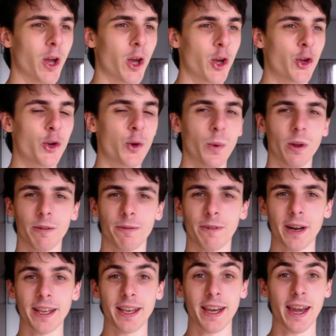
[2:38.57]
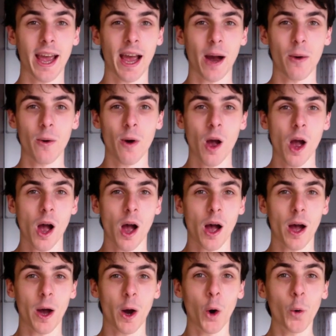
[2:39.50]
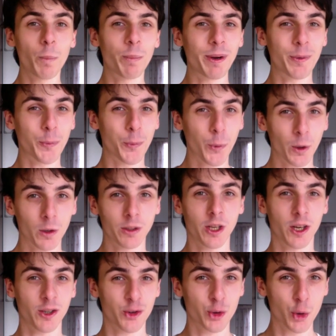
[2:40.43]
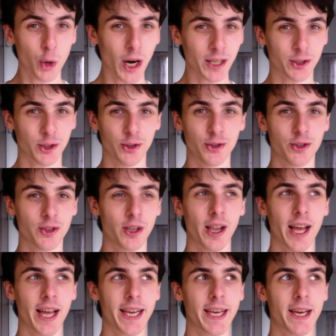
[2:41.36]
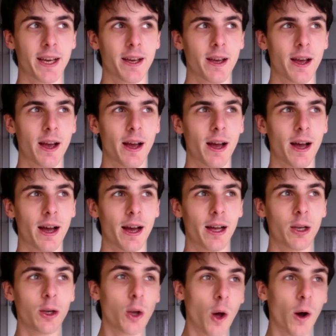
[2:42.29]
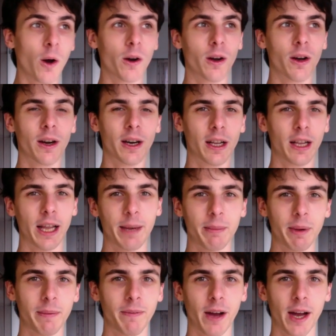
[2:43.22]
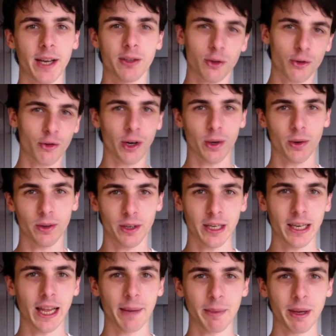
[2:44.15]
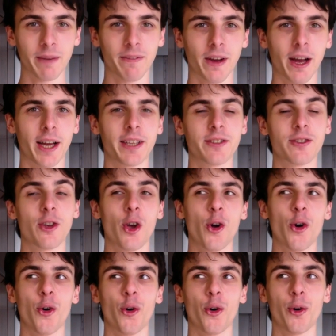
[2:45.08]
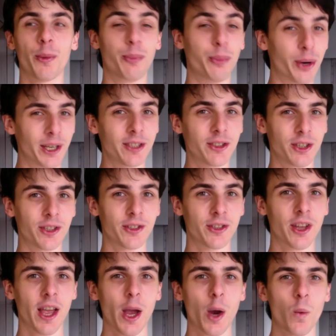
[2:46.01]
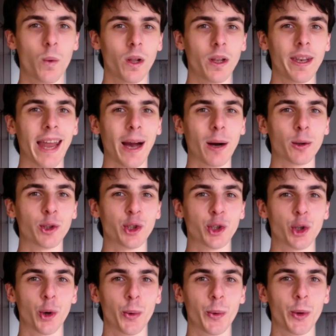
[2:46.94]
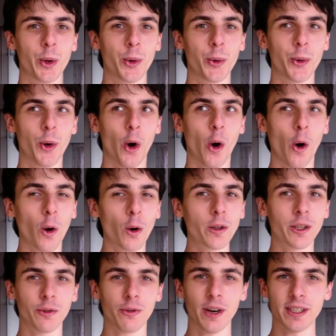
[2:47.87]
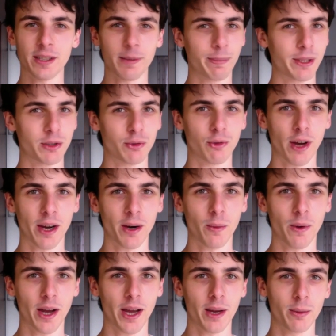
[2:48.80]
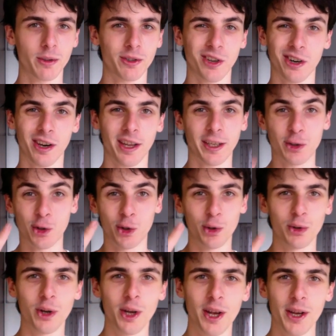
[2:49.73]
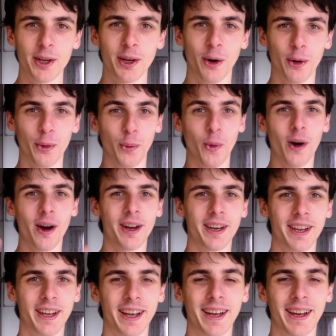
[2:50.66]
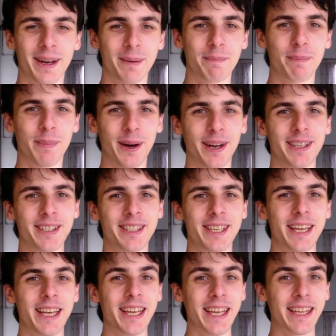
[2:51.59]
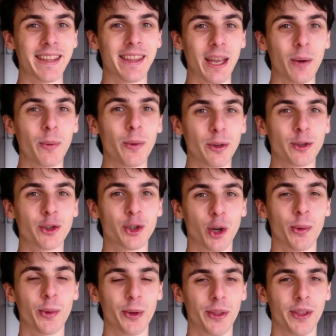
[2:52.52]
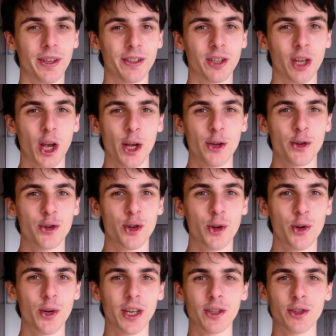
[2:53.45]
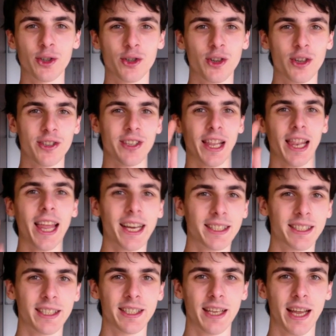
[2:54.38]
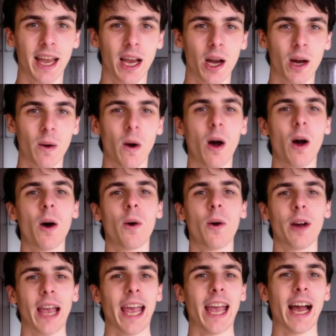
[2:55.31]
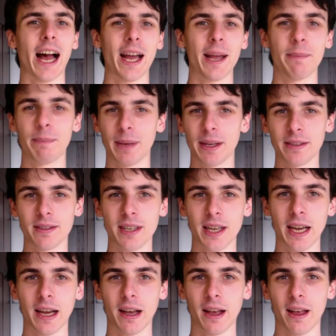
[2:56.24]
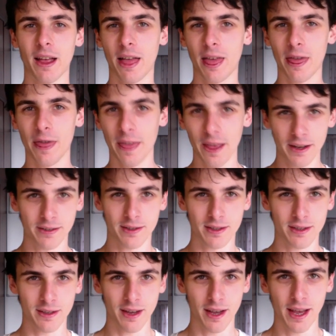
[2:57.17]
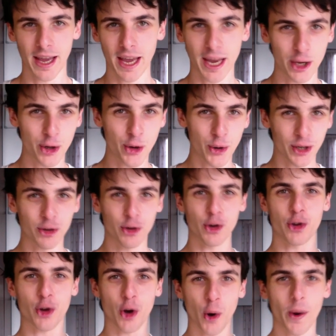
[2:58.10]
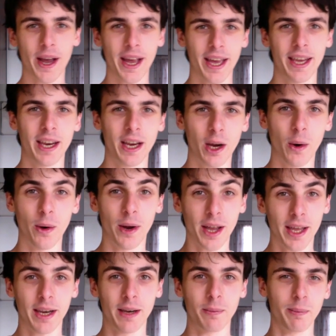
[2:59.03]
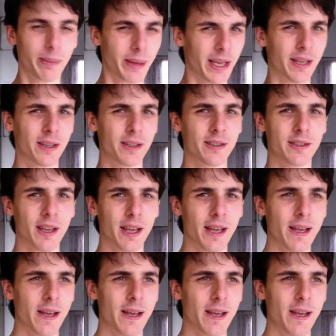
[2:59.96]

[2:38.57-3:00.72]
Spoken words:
You will find now open world constructions like long climbing vines or regular climbing vines or bridges will now show you all the recipes right away, which are like 2 or 1, but they will show you this, so you can just select it and go, oh okay, I am missing this, and you can just go ahead and go get it, because